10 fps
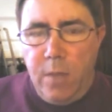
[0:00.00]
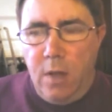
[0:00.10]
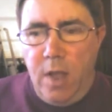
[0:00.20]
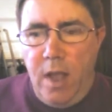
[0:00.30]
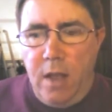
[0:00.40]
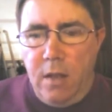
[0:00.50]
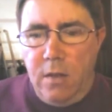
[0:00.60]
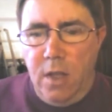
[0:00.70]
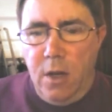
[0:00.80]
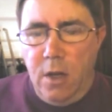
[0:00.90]

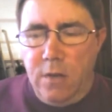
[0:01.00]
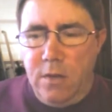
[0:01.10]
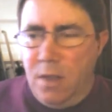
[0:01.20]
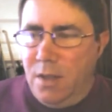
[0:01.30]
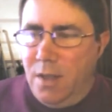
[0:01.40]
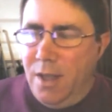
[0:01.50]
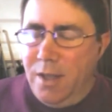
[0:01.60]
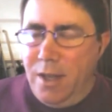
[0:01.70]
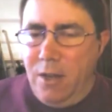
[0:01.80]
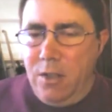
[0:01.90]

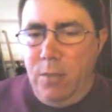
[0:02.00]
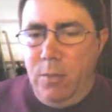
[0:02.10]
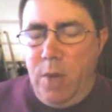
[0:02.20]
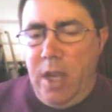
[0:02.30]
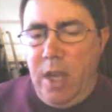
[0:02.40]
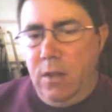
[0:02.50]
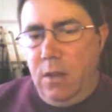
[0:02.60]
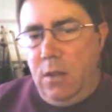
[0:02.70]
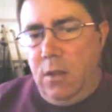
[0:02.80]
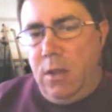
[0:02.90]
Now you might
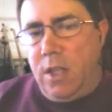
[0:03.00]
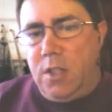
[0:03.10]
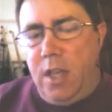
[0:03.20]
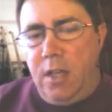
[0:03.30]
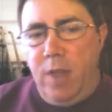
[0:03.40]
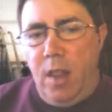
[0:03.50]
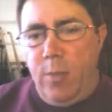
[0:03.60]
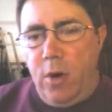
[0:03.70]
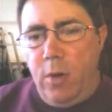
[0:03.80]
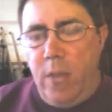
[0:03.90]
look and say a
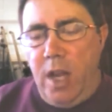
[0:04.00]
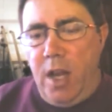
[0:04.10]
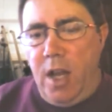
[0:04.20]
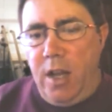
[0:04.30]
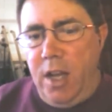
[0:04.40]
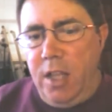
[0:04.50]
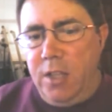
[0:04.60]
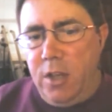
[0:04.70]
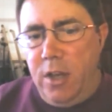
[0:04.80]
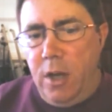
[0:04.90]
developer may not
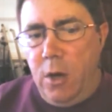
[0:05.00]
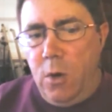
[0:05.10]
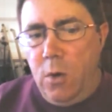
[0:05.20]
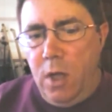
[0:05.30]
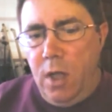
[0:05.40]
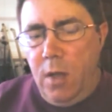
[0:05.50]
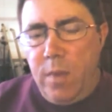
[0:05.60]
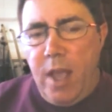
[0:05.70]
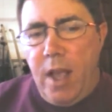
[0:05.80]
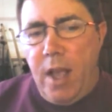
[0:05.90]
need to know
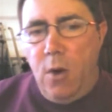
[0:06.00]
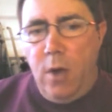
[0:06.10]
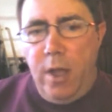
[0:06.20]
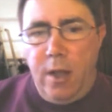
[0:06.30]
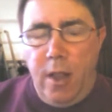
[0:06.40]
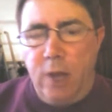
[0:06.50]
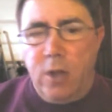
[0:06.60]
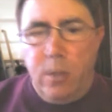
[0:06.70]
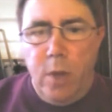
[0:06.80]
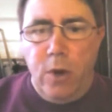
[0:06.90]
how an
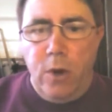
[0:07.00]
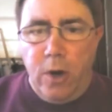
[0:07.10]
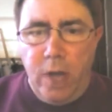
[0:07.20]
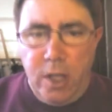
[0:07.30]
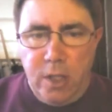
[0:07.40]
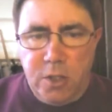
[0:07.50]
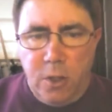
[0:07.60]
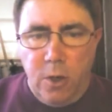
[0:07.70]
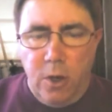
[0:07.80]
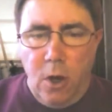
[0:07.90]
electric motor gets
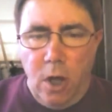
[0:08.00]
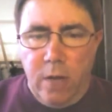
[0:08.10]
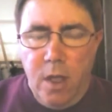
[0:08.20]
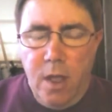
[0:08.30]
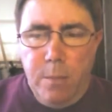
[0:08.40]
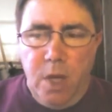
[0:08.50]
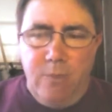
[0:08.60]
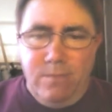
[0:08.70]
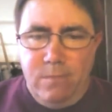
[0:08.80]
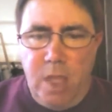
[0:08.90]
turned on,
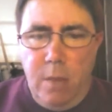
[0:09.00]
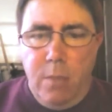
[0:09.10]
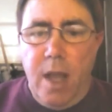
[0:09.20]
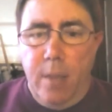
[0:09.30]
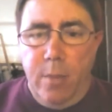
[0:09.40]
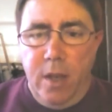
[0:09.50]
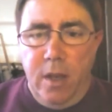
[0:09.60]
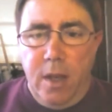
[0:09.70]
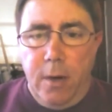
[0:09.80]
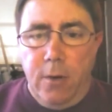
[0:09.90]
but in my
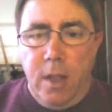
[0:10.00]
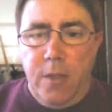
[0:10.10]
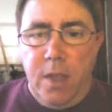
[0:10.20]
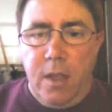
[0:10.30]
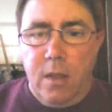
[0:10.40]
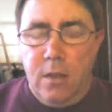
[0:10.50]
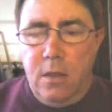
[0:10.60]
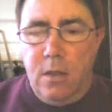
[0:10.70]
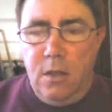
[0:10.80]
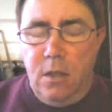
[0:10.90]
opinion, I really think
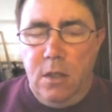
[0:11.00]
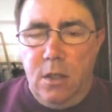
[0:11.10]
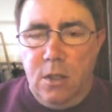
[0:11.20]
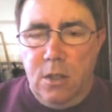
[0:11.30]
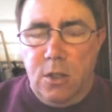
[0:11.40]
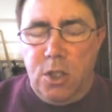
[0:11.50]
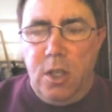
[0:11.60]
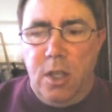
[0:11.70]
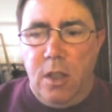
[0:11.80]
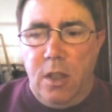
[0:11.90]
you should
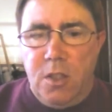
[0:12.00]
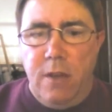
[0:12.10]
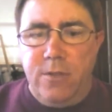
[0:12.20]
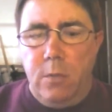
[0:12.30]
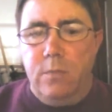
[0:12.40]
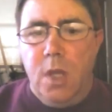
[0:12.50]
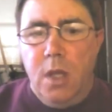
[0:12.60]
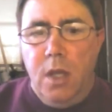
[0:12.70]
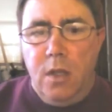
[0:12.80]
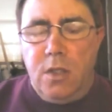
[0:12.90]
at least have some
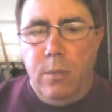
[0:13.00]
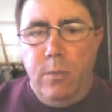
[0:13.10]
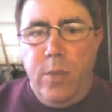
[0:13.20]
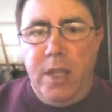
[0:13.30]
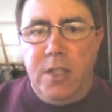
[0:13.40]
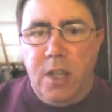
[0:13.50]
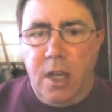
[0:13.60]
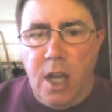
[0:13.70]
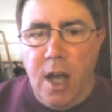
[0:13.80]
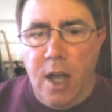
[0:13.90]

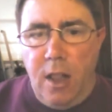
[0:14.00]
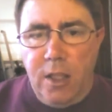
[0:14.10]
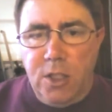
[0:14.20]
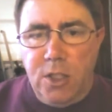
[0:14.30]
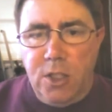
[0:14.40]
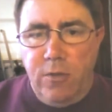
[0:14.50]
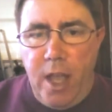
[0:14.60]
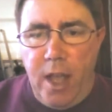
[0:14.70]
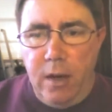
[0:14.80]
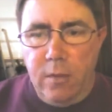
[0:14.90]
basic
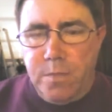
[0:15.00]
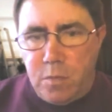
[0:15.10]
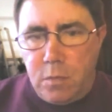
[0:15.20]
knowledge,